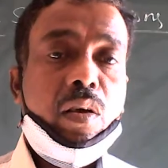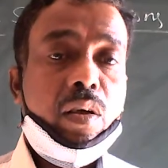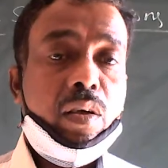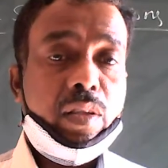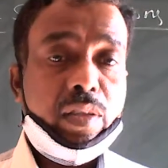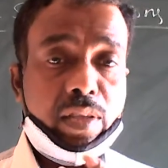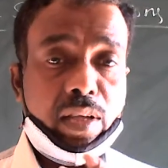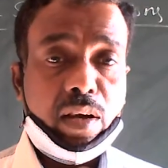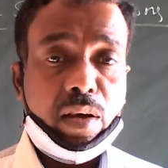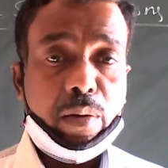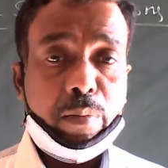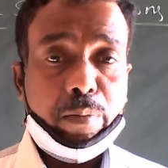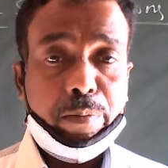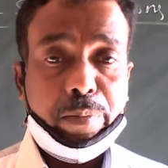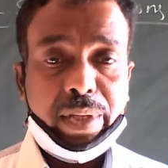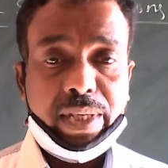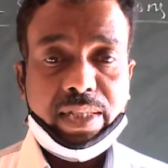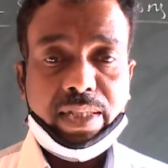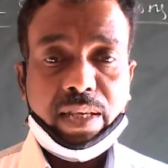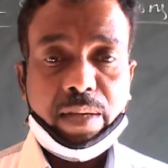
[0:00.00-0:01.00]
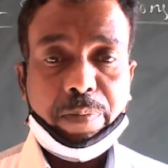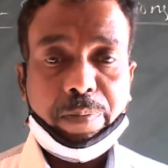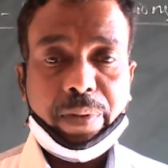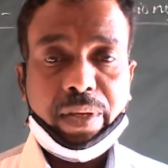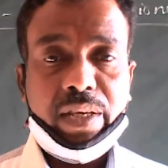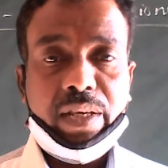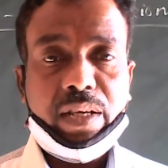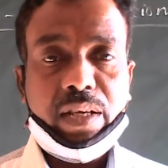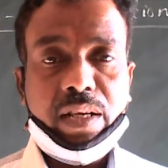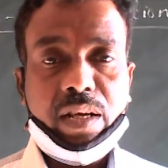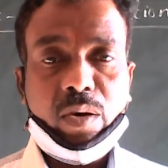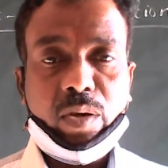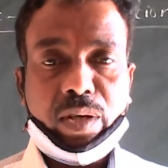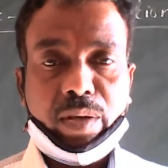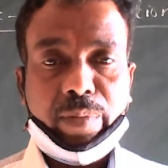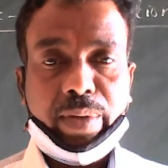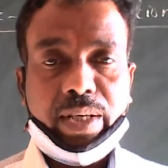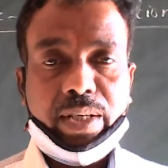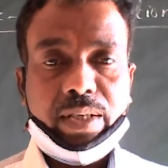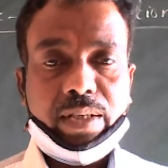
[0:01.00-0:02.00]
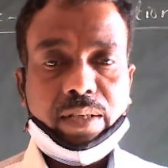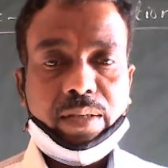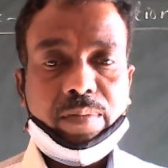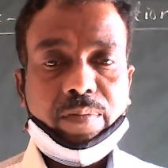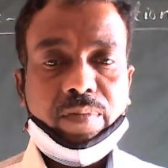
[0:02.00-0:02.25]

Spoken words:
the BJP government.